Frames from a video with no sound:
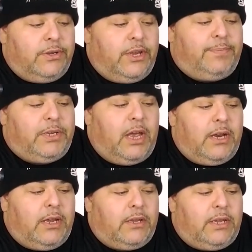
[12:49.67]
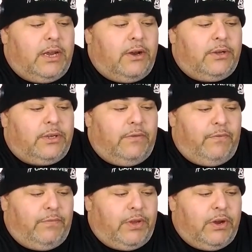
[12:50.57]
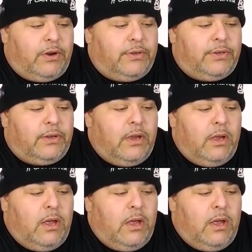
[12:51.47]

Subsonic, 10 hertz to 50 hertz.